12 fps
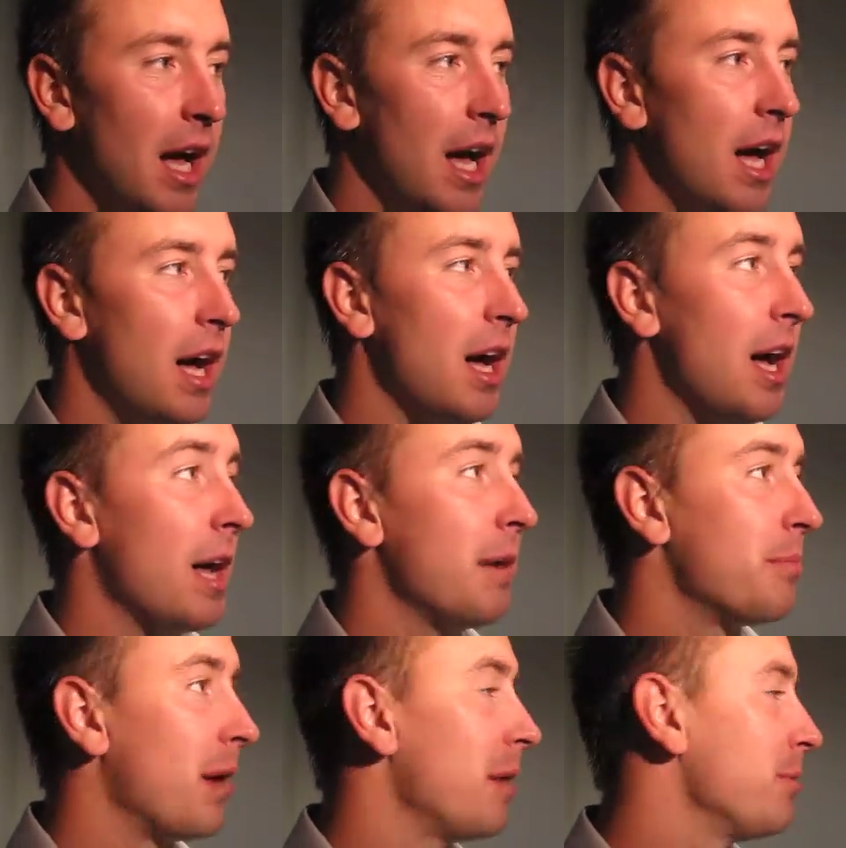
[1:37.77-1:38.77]
Uh,
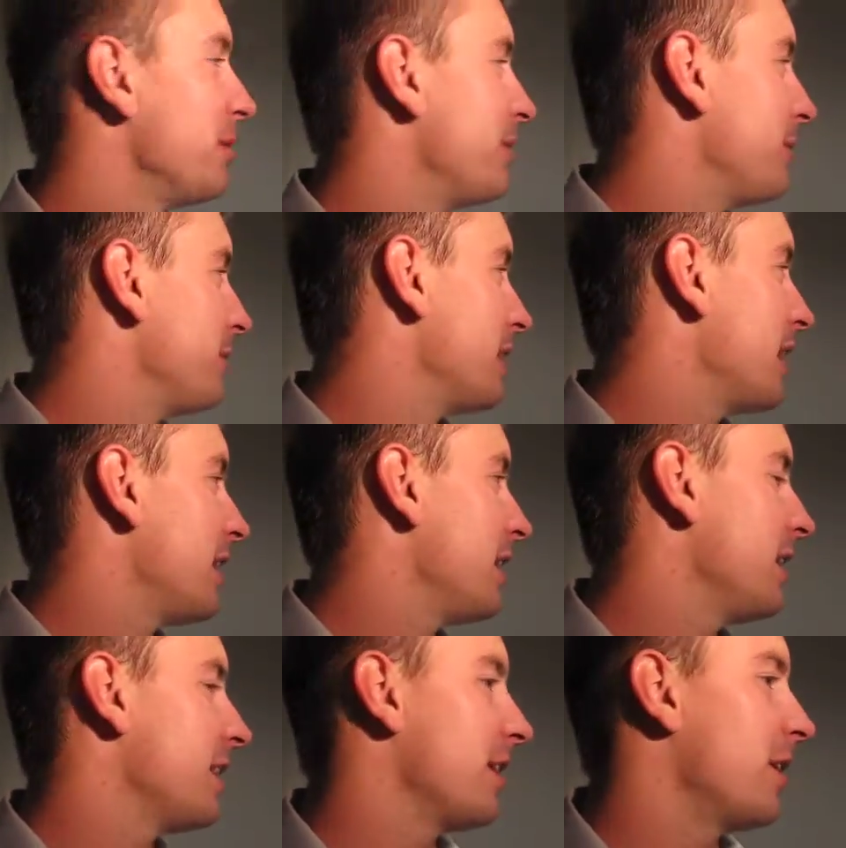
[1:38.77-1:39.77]
probably, if I wouldn't have gotten
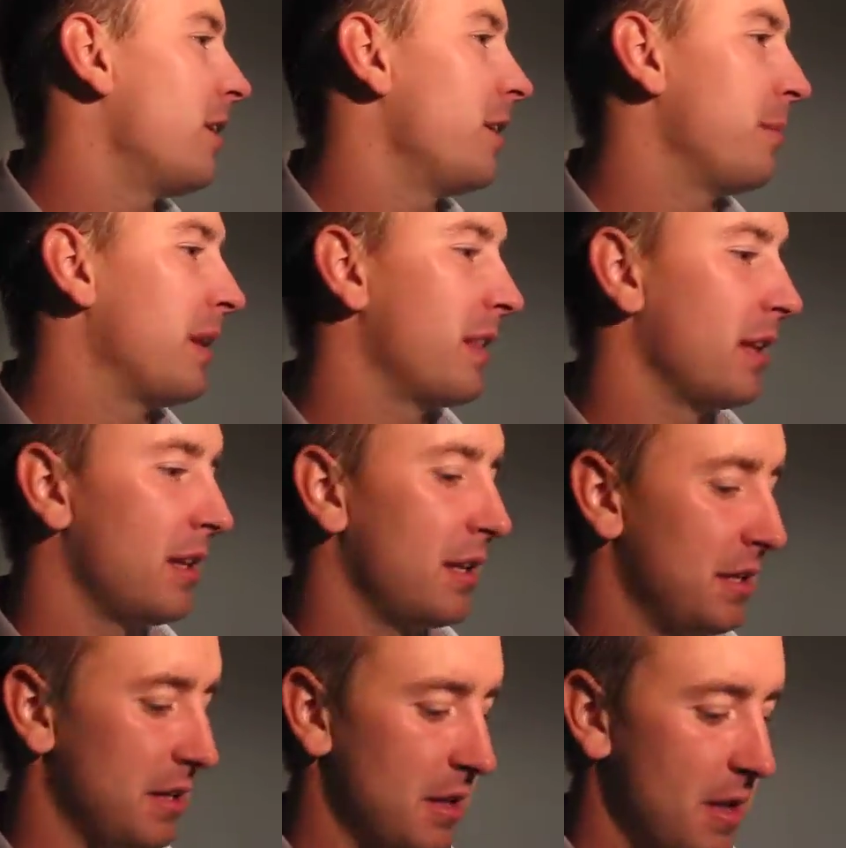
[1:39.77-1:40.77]
anything on him, I think
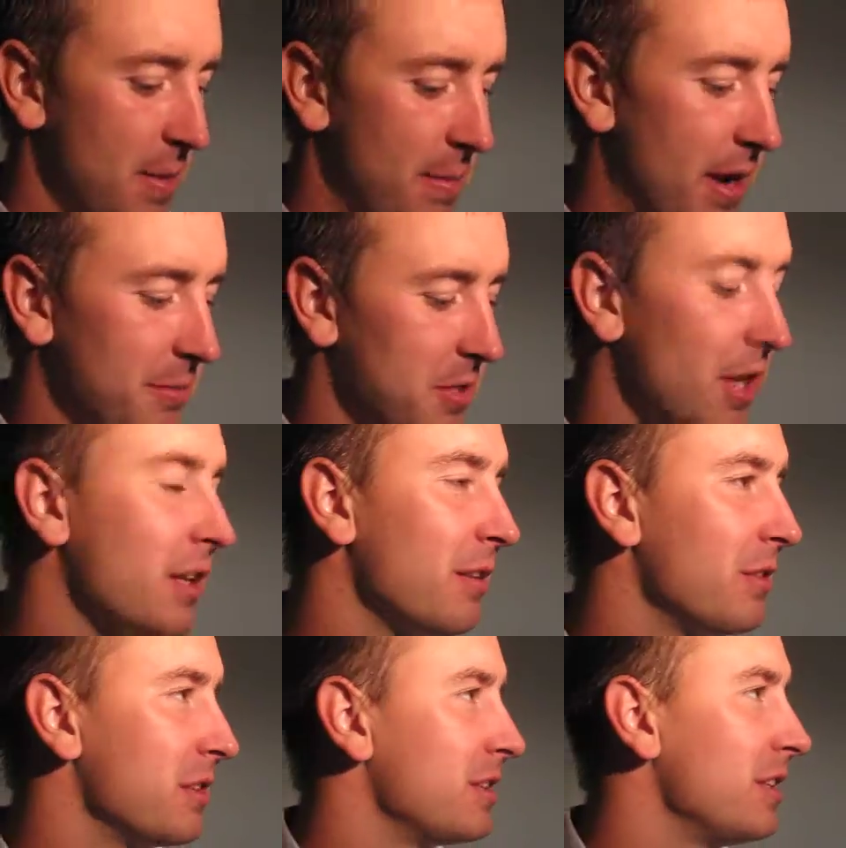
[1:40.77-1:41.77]
my objective
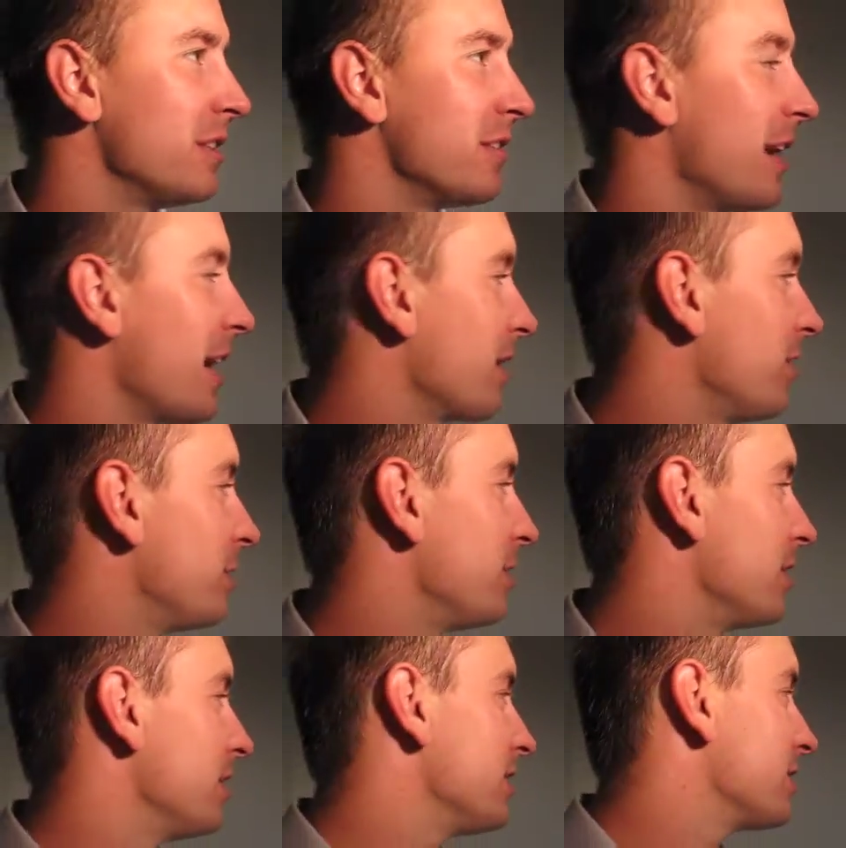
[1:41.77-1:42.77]
is to either tackle him or at
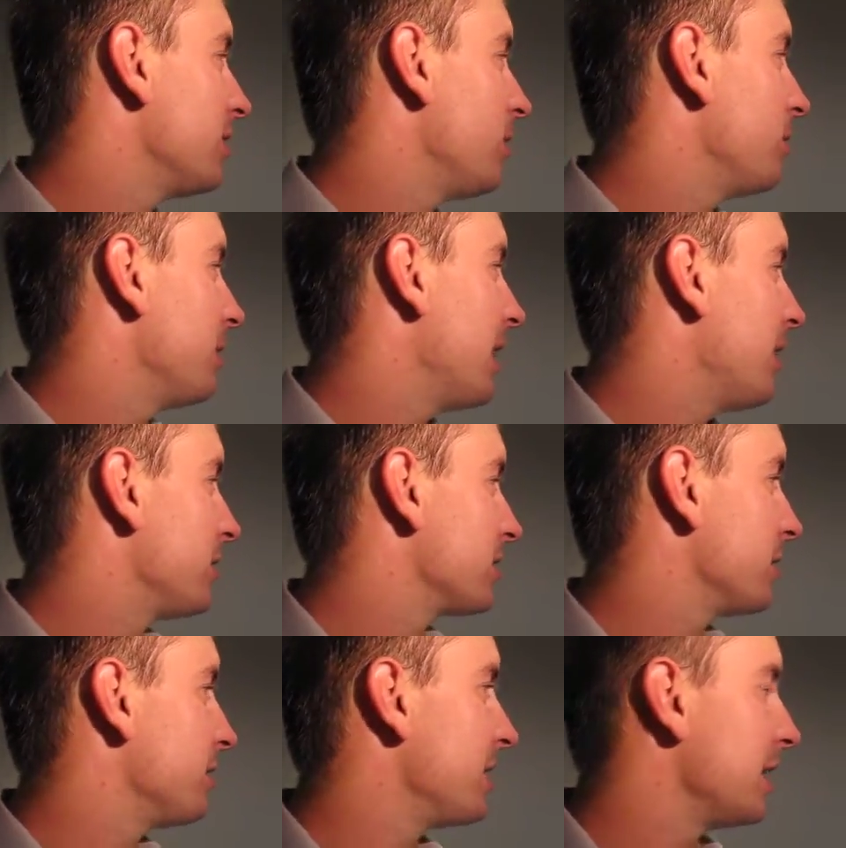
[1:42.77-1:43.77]
least slow him down where
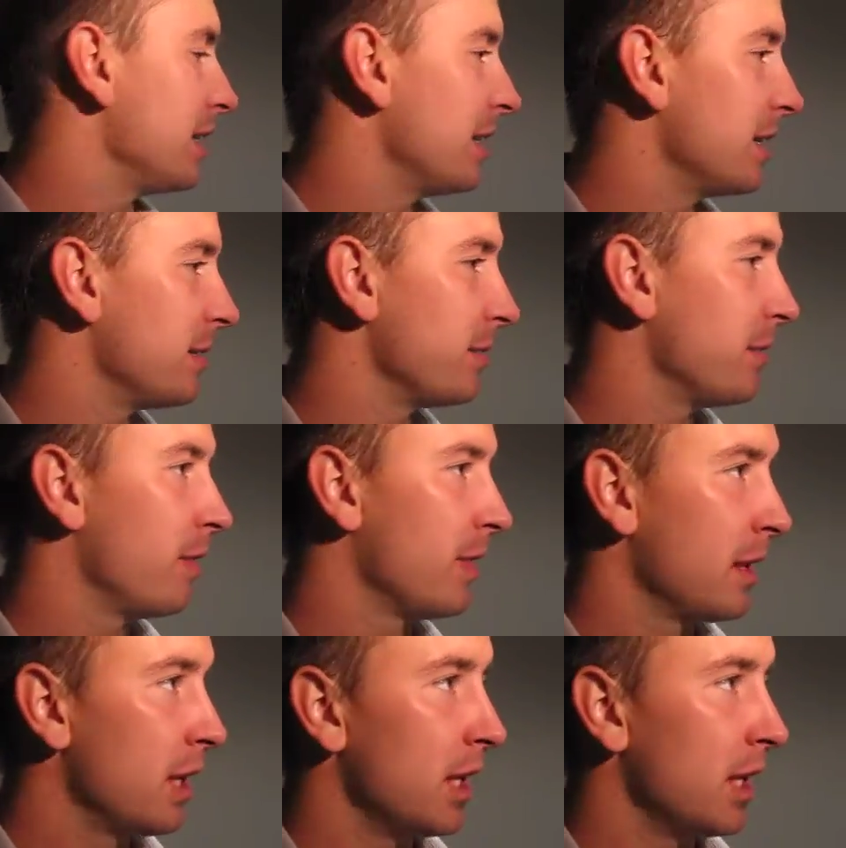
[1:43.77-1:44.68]
somebody can get him.